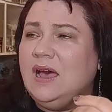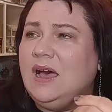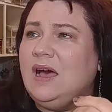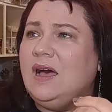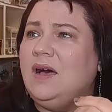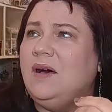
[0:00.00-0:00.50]

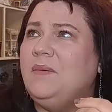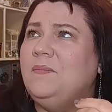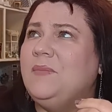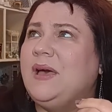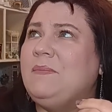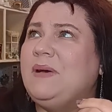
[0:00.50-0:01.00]

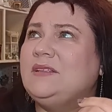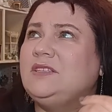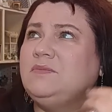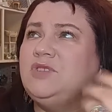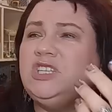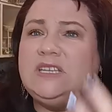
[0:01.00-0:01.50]
Um, I bought
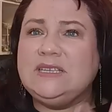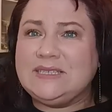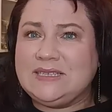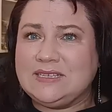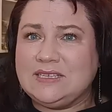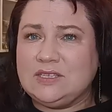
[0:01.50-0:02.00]
some cheese
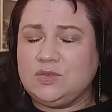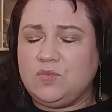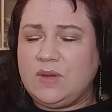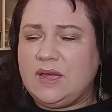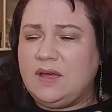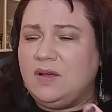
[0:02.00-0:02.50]
sticks as
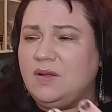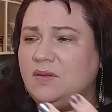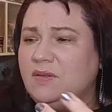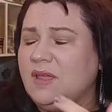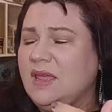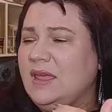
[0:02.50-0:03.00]

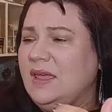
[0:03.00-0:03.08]
well.